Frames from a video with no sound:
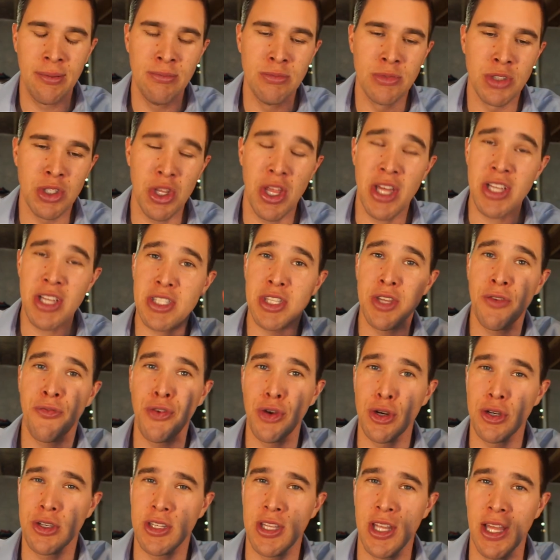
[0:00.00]
So the
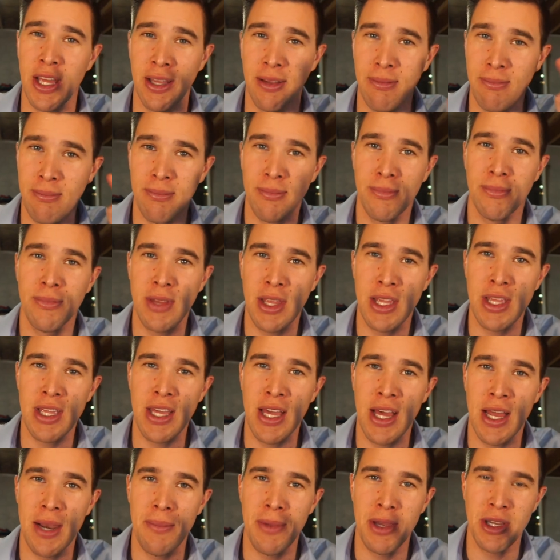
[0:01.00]
first thing that you
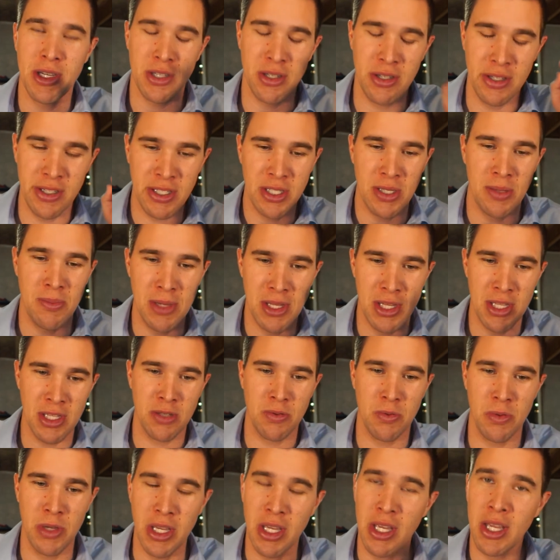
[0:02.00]
got to make sure you submit
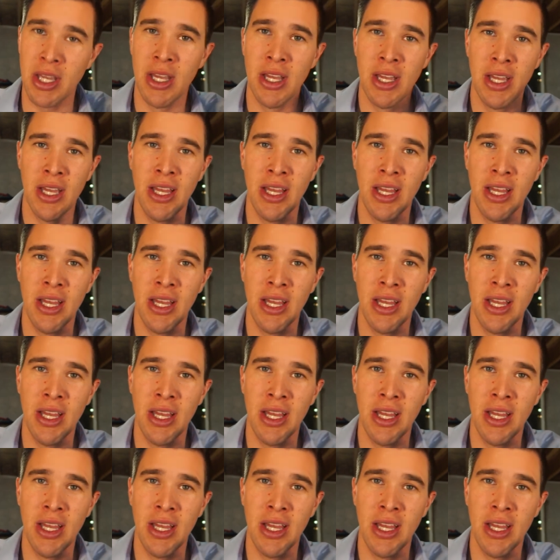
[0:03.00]
this week.